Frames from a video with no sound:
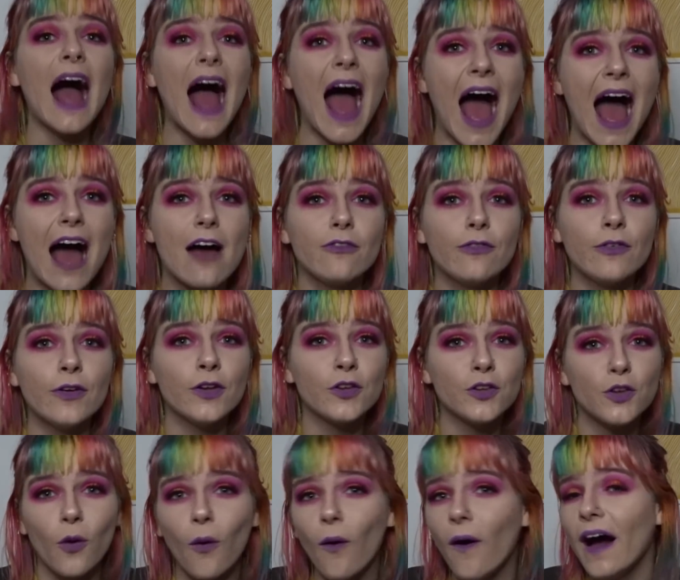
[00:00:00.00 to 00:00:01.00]
have
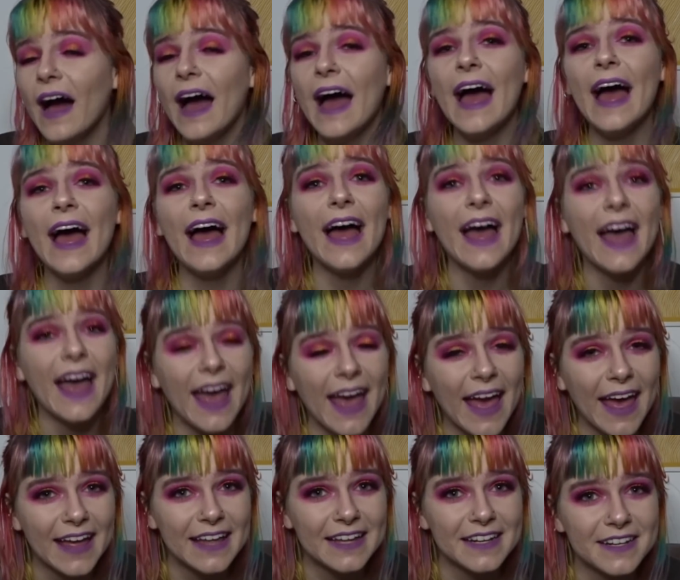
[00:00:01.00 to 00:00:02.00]
your
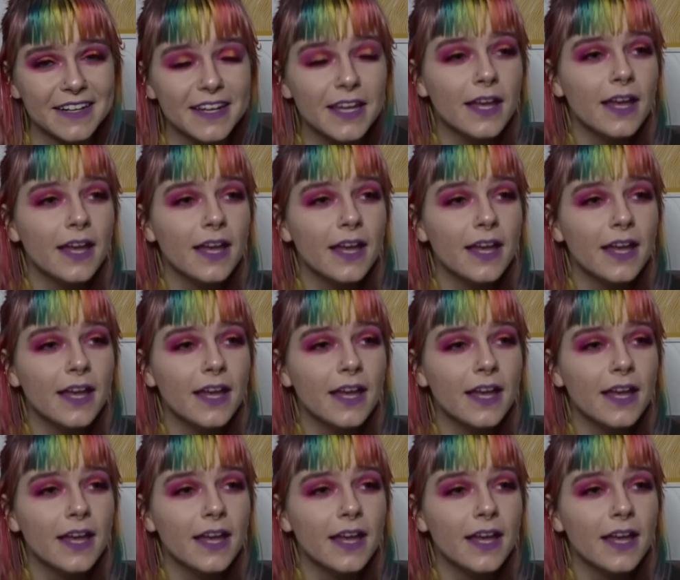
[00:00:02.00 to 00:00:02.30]
head.